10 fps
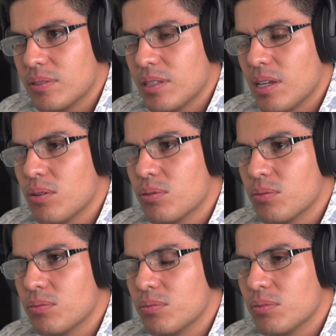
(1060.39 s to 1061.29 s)
They
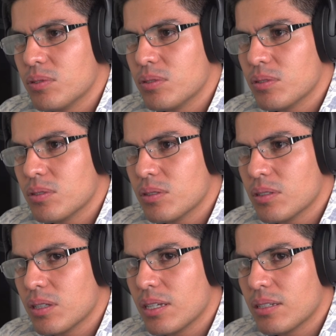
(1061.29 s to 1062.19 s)
own
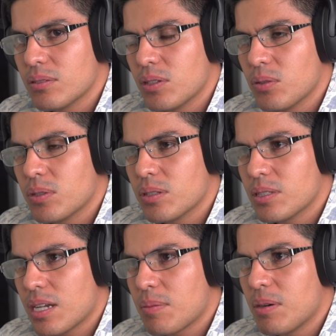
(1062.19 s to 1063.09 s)
they're one of the
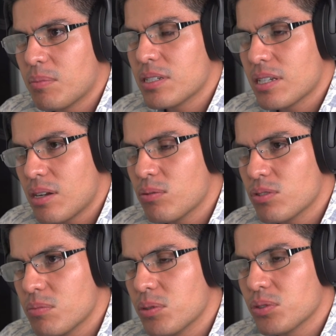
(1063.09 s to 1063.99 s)
top companies that owns
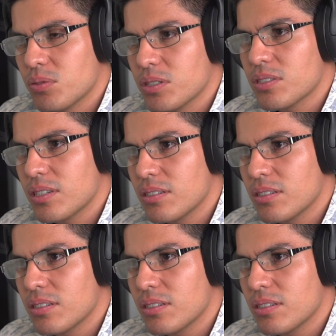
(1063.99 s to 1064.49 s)
the most real estate.